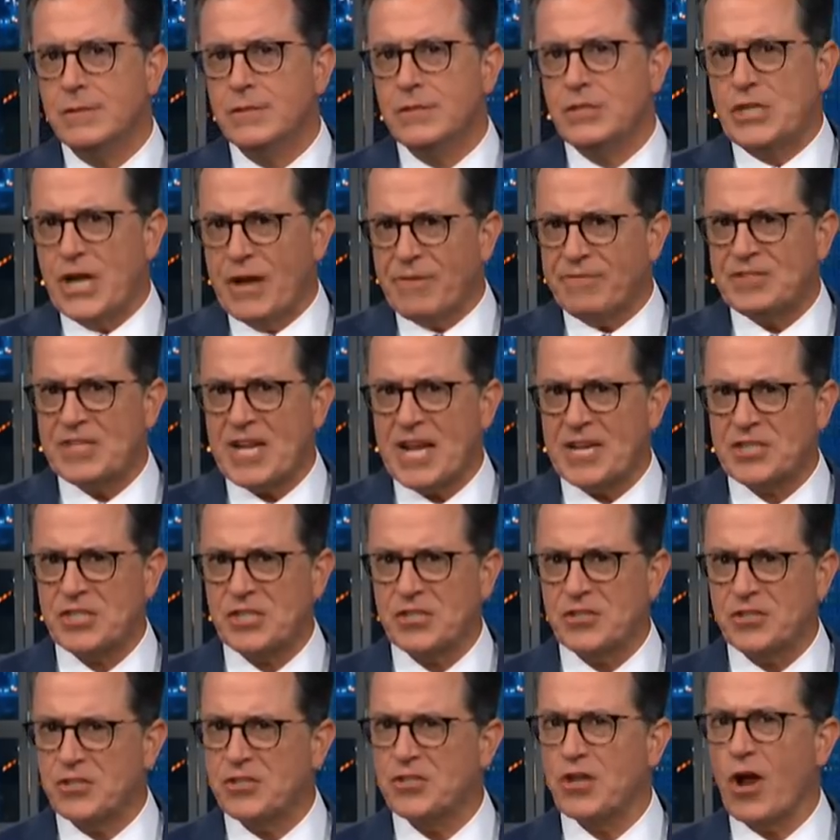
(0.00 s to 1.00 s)
Jeff
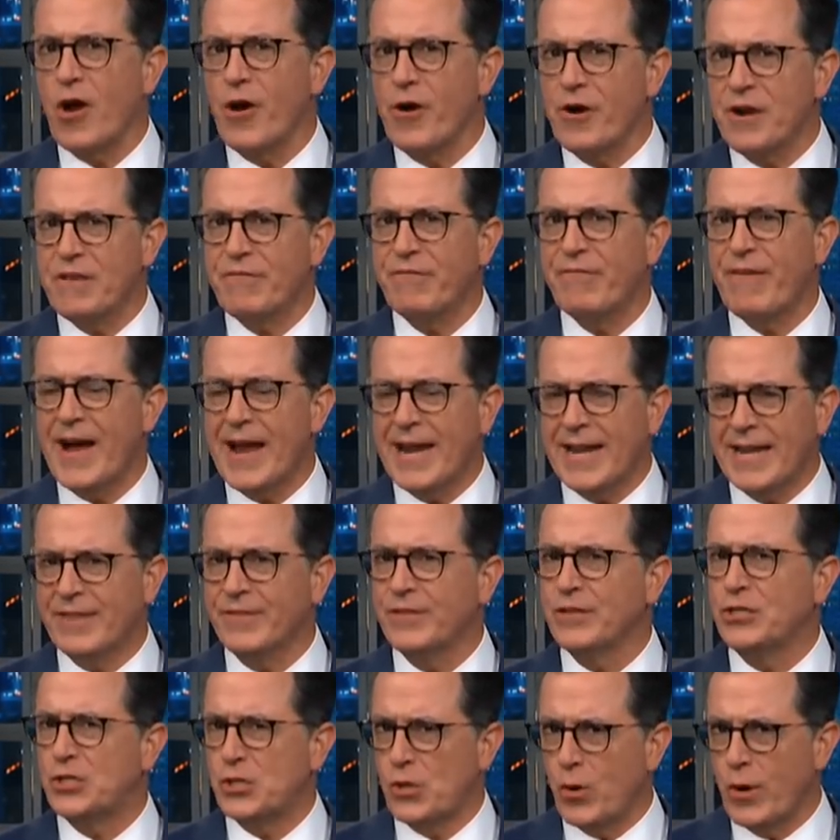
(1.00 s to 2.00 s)
Sessions is already fighting
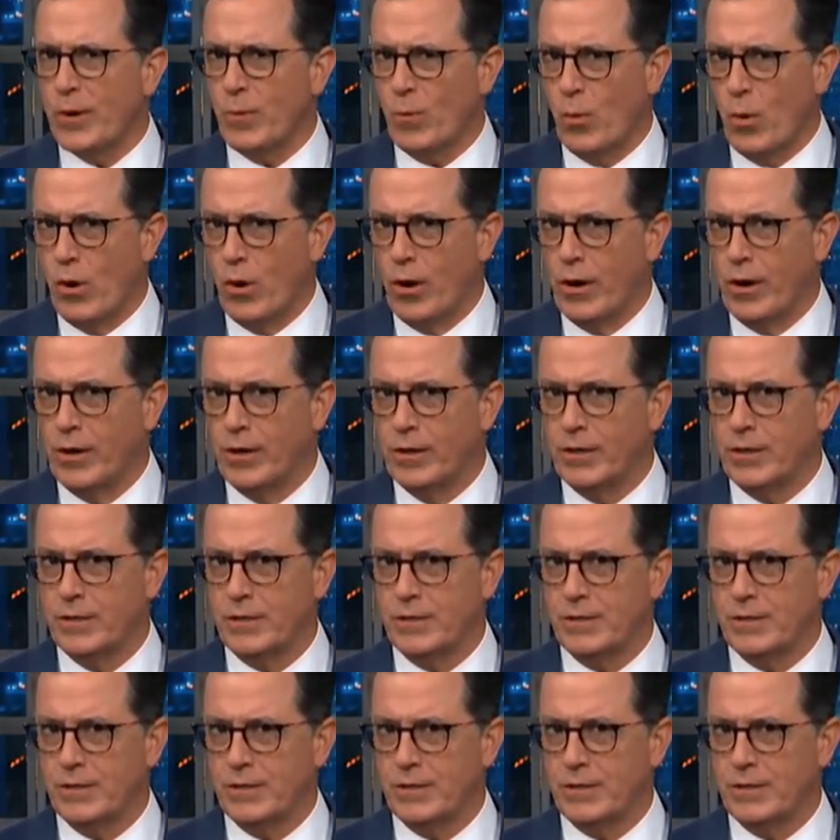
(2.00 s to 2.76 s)
the joint war.